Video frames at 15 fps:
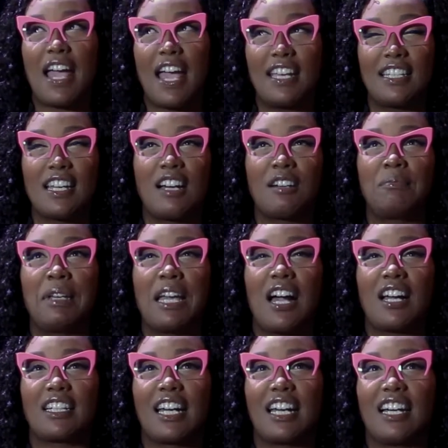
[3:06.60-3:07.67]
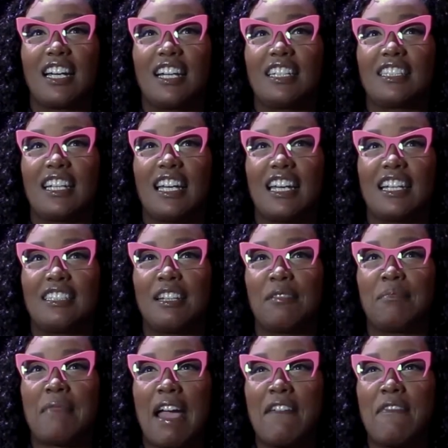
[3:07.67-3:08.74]
at young Bionka and
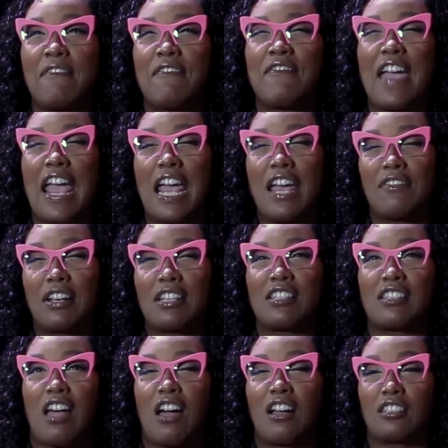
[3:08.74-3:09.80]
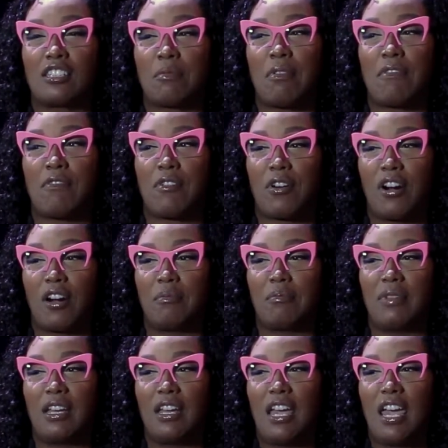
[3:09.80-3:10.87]
my favorite song to perform,